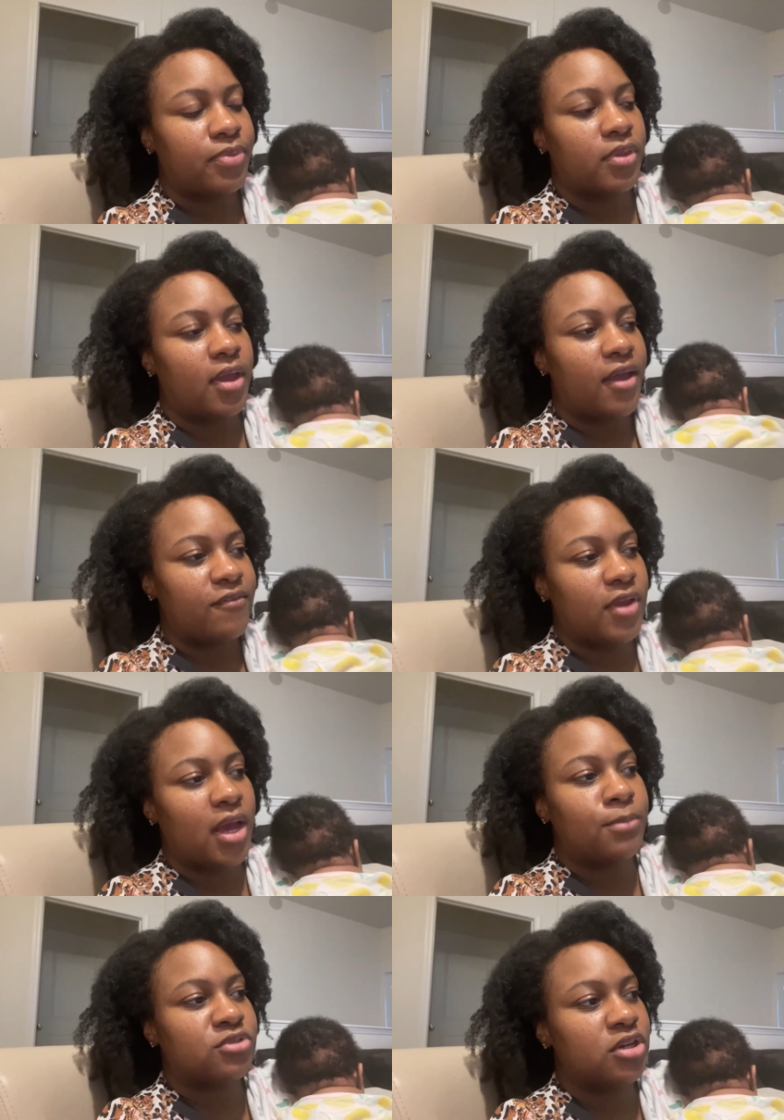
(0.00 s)
I feel like
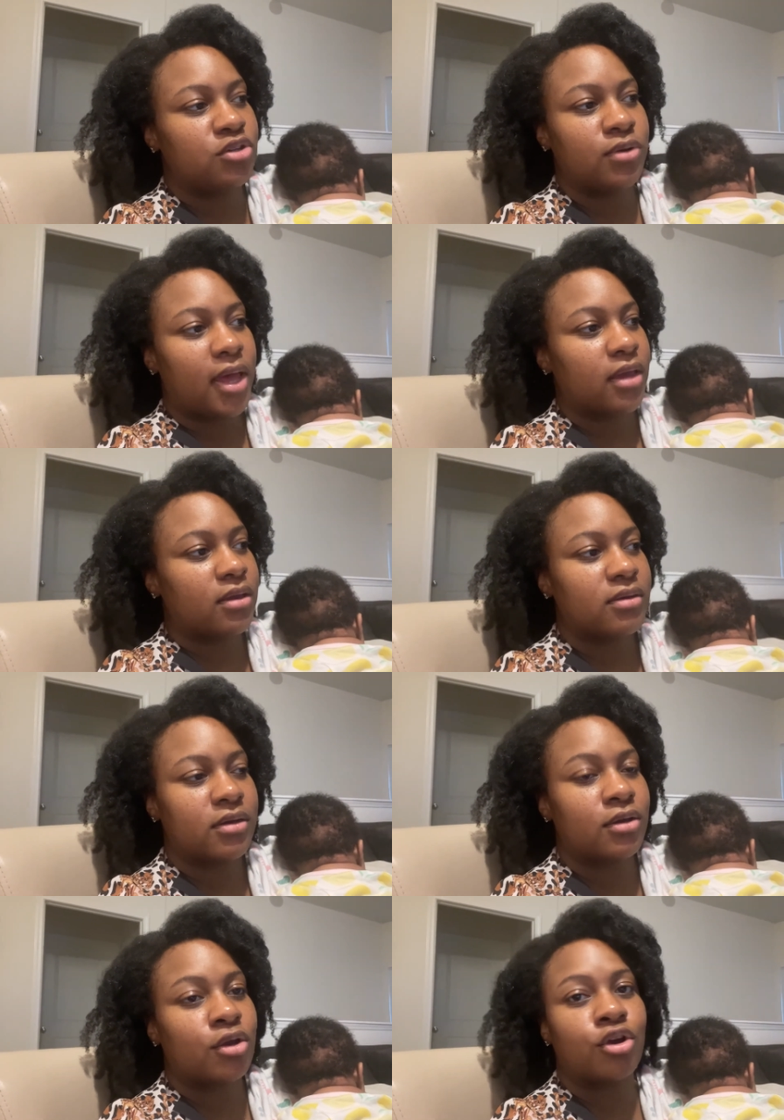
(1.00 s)
I'm just gonna do, like,
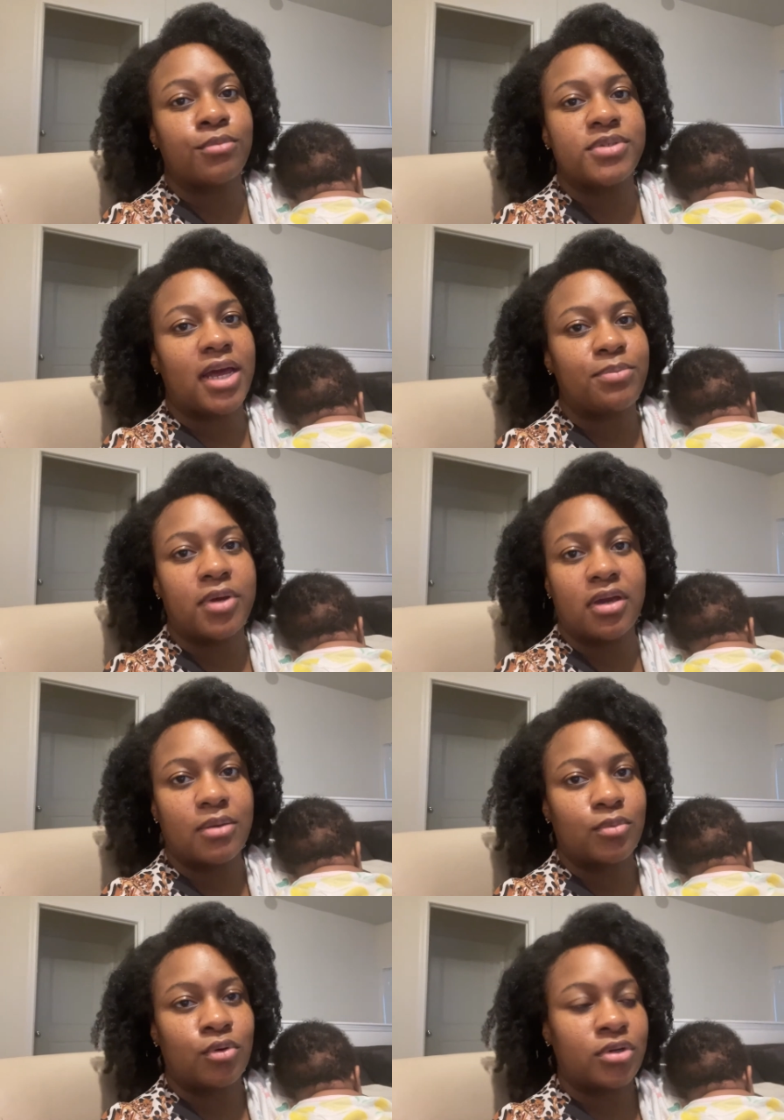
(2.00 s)
curbside
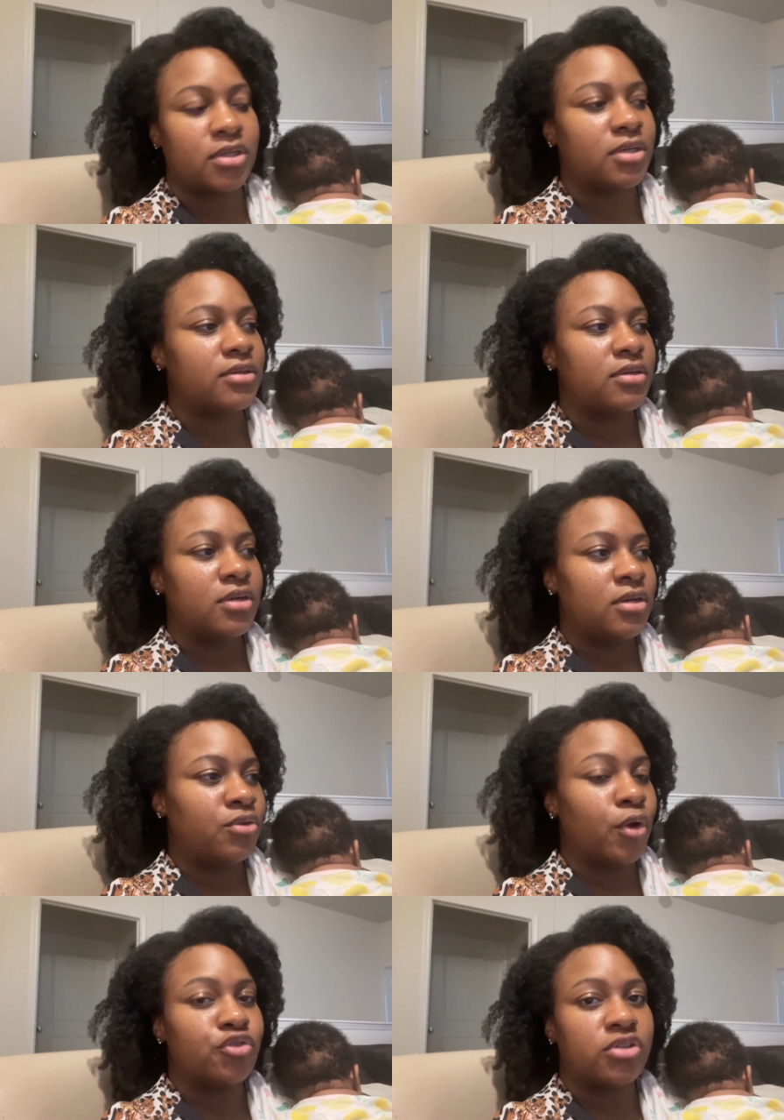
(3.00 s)
pickup or
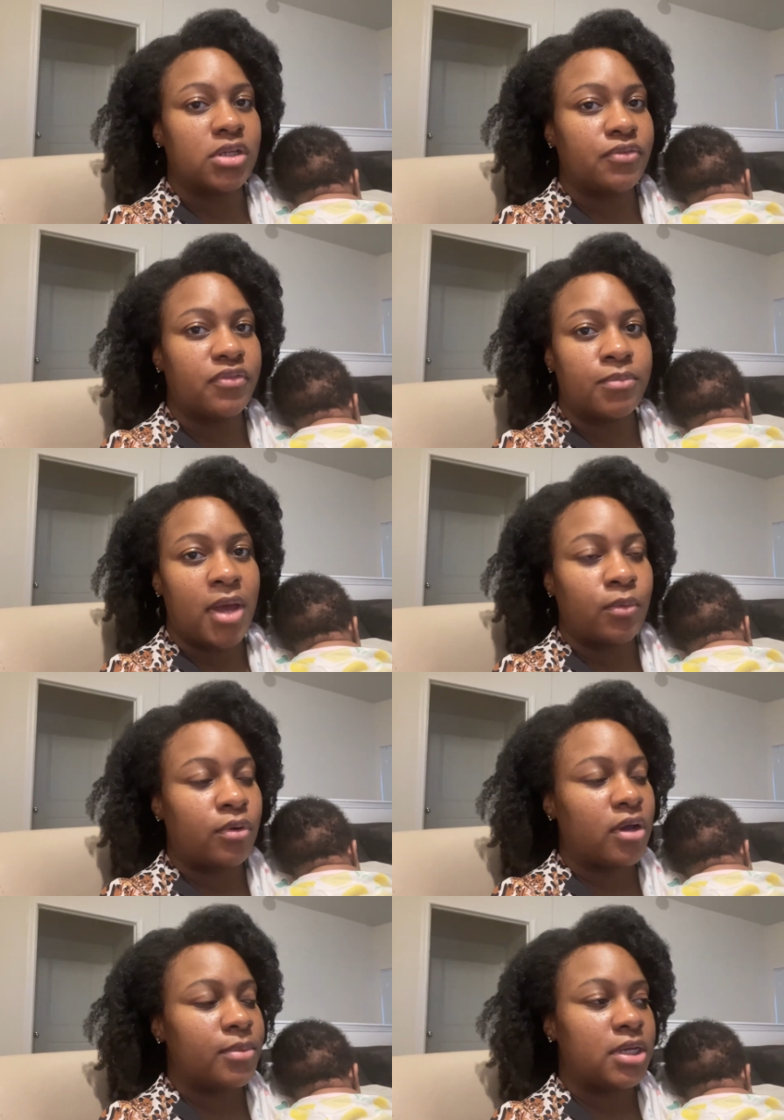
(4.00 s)
grocery delivery from now
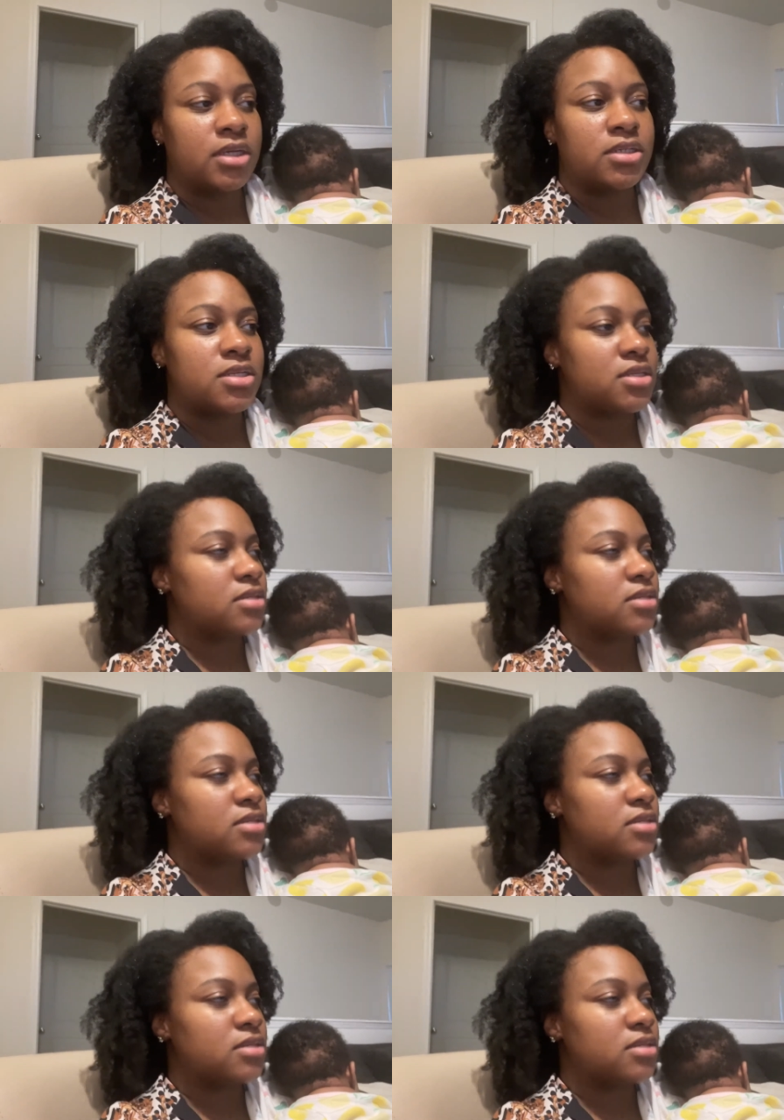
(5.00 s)
on because